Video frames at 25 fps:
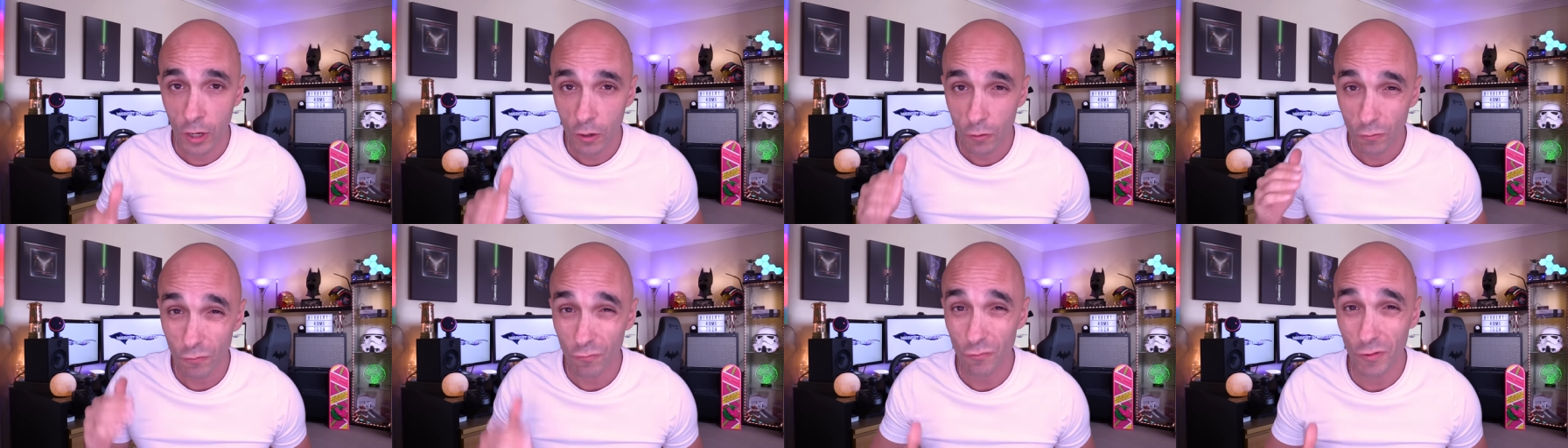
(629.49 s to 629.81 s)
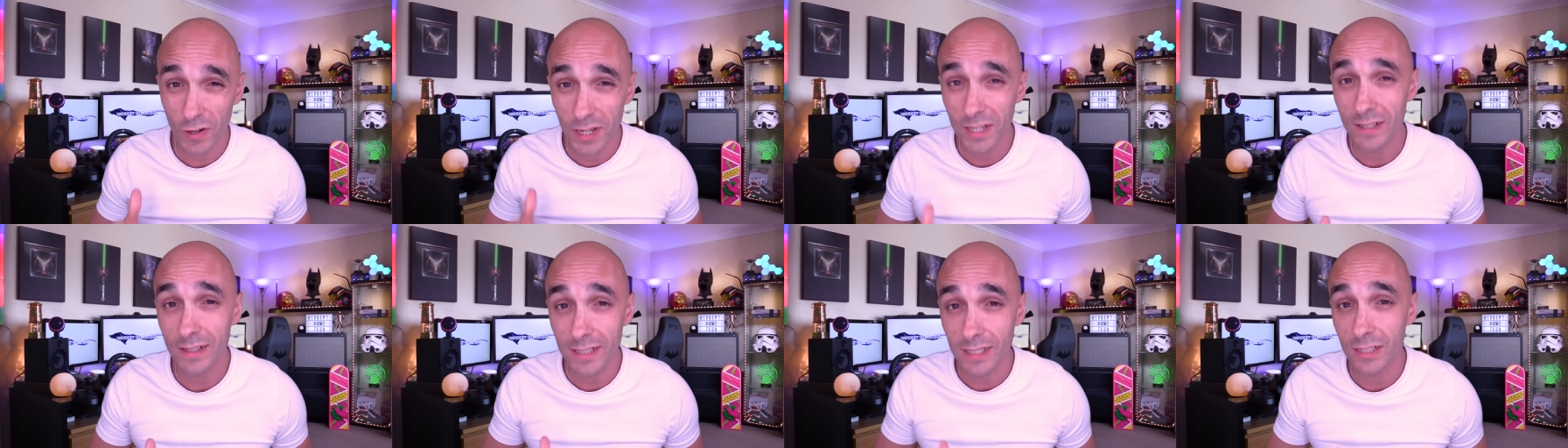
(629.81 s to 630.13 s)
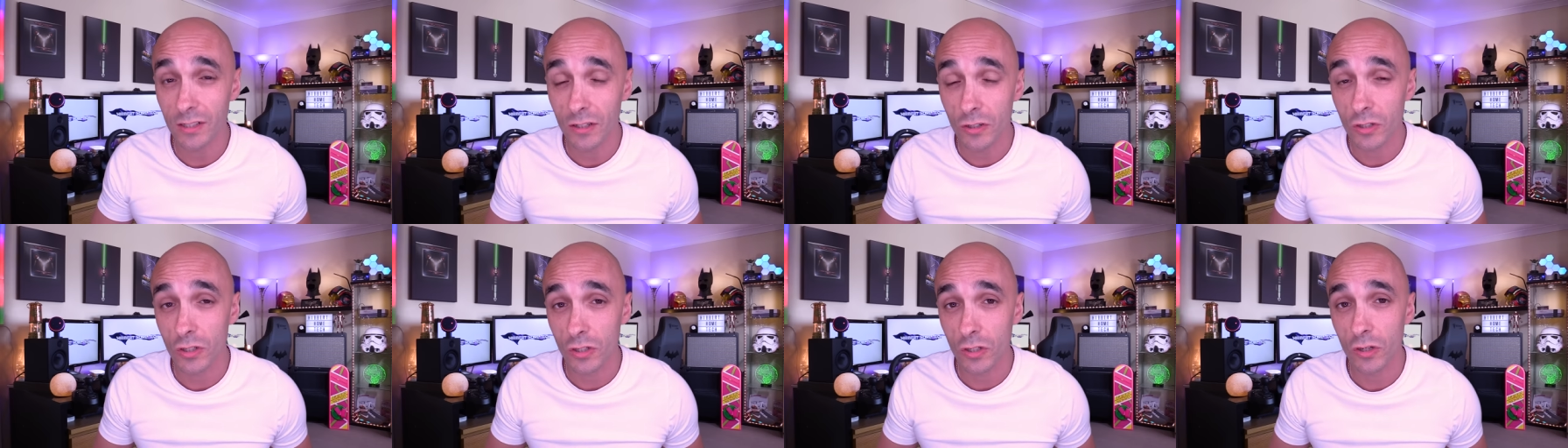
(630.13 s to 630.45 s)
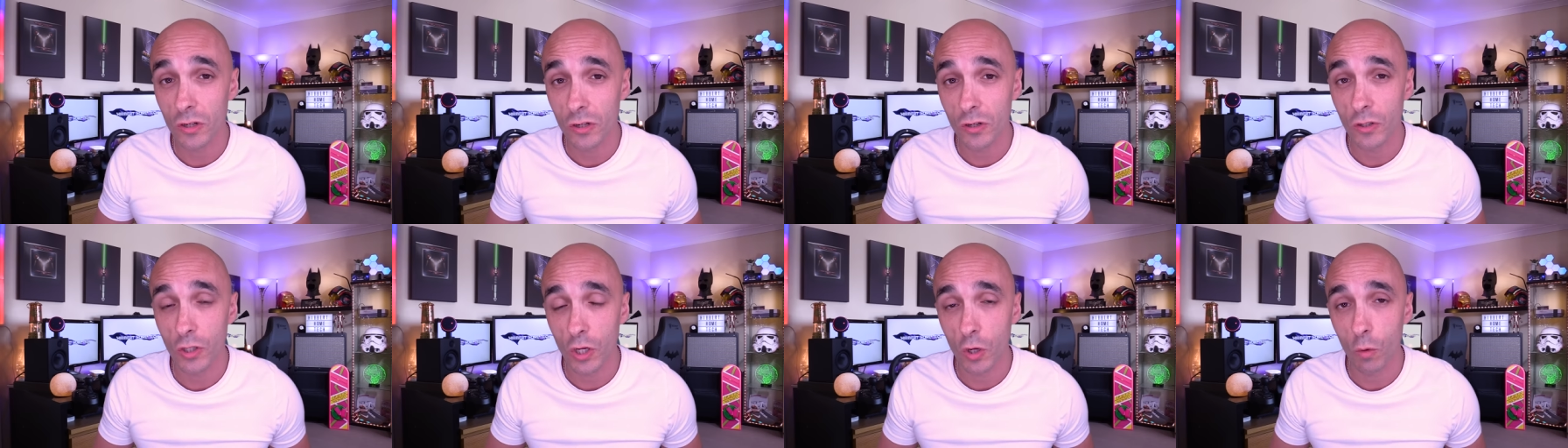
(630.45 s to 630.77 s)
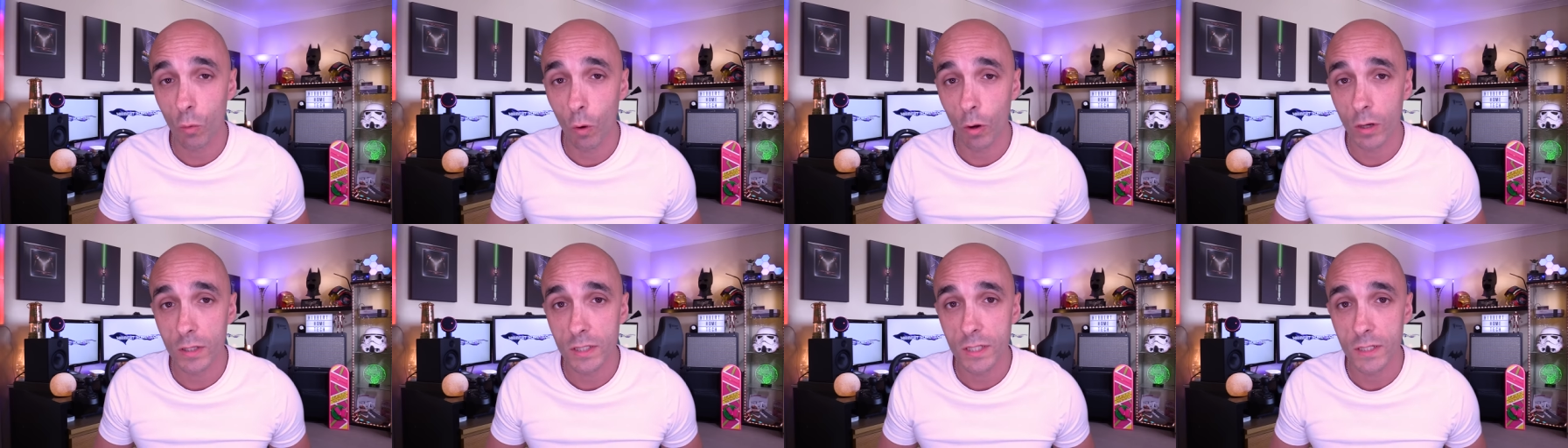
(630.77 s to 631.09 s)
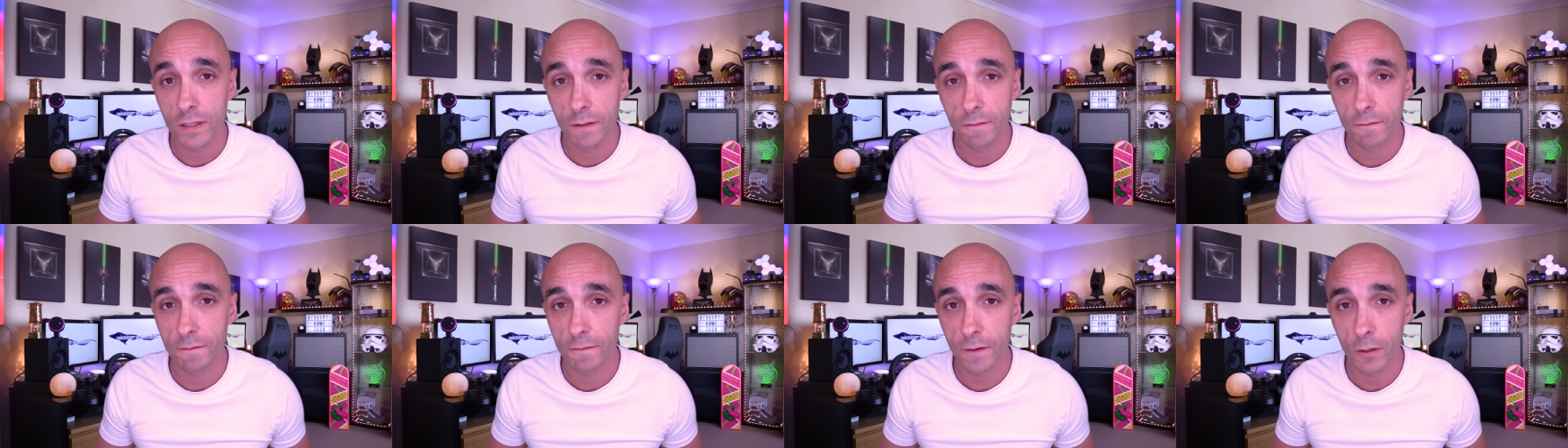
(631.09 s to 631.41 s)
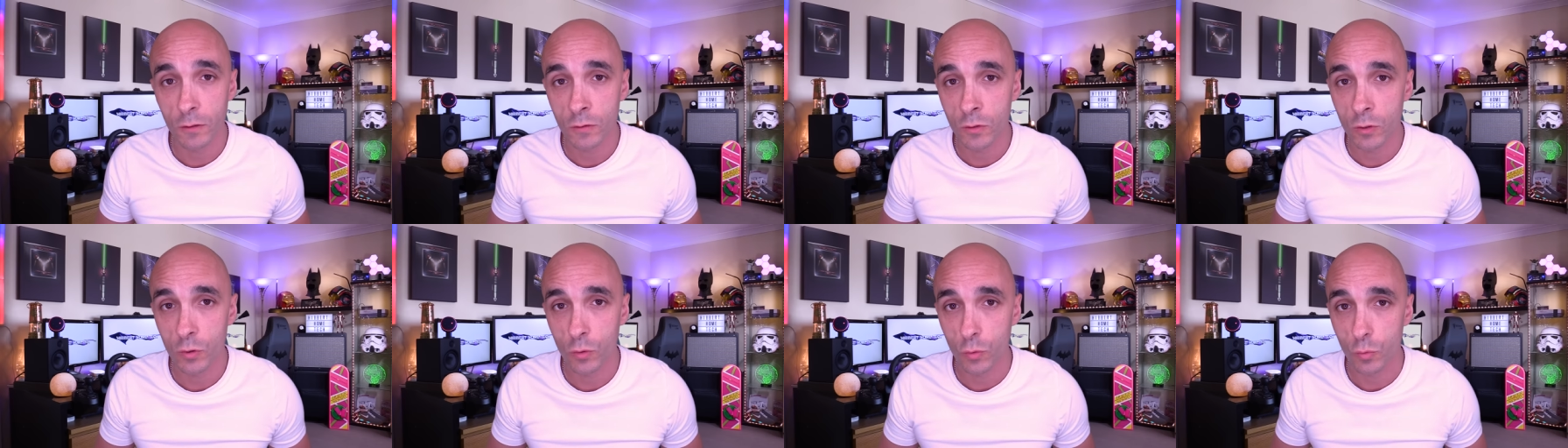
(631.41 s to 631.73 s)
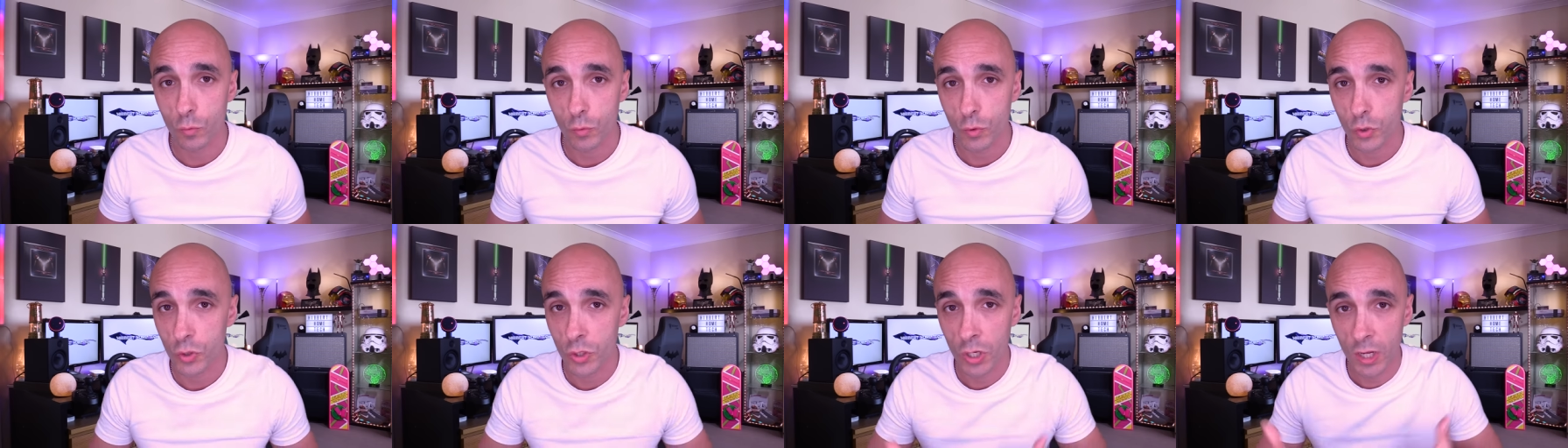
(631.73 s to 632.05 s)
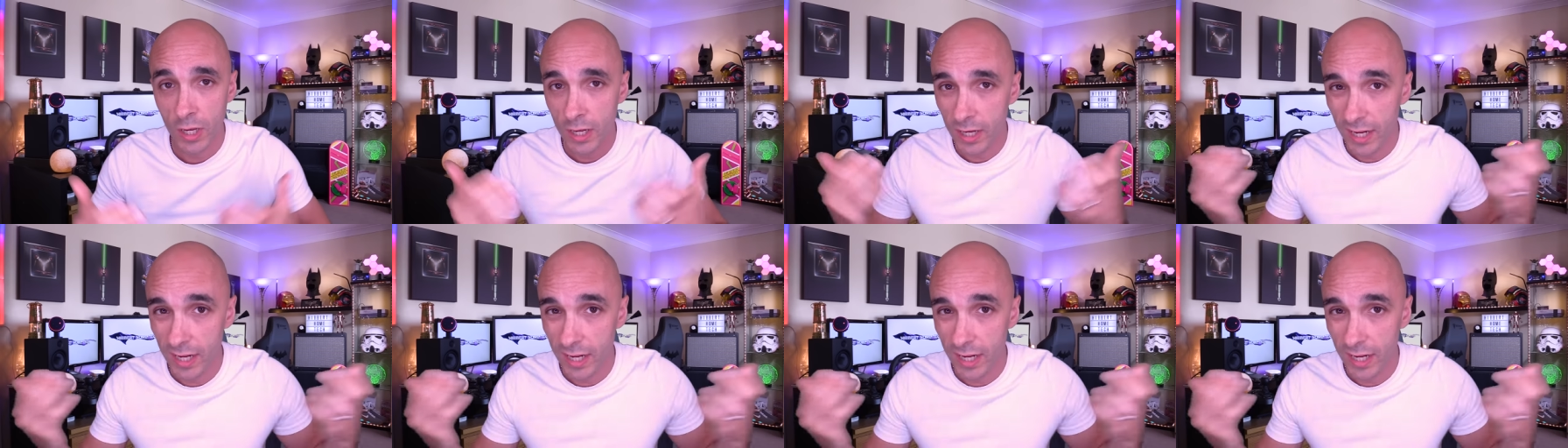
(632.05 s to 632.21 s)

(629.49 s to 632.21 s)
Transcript: really does hurt the quality of phone calls